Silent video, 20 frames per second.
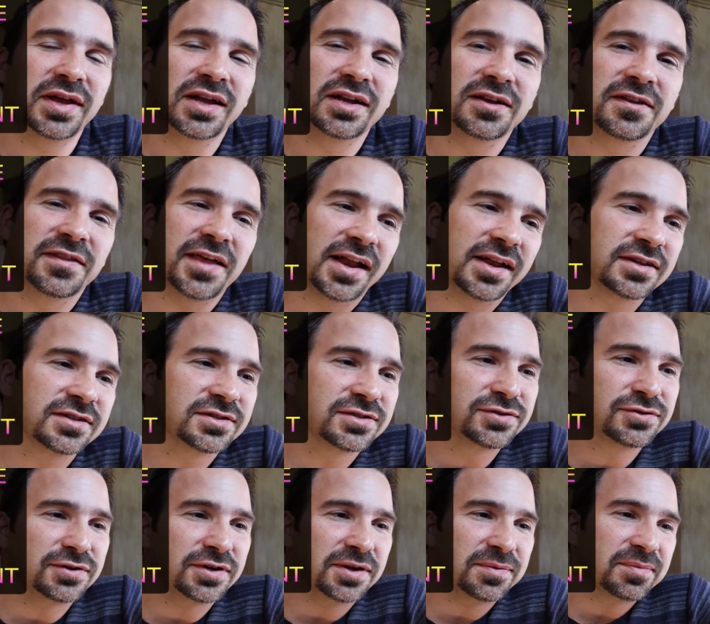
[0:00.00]
take it to that
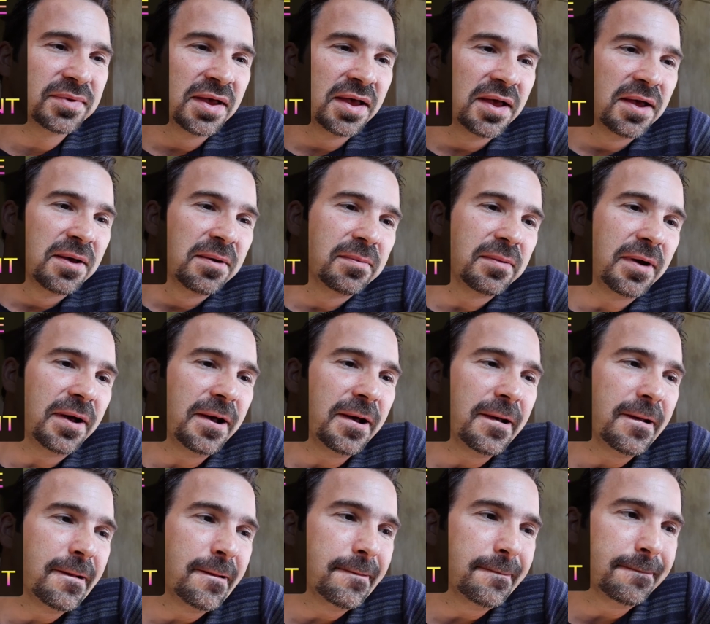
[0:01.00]
extreme,
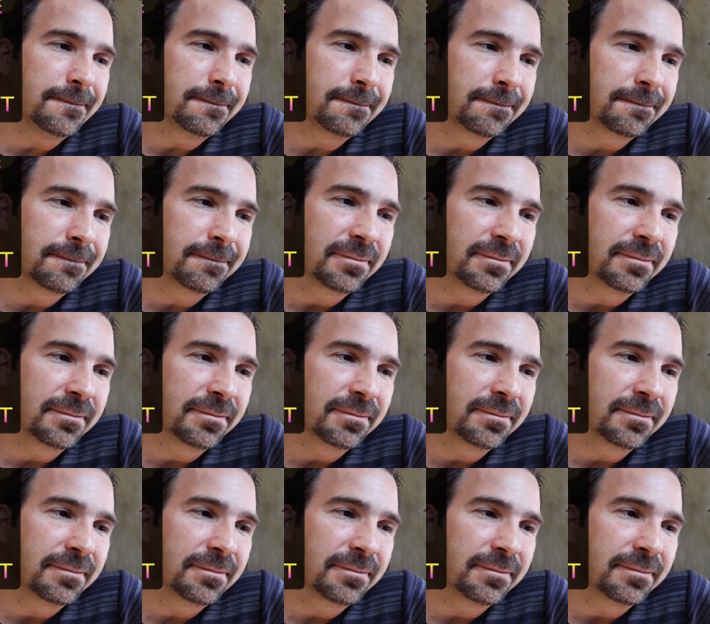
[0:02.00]
um,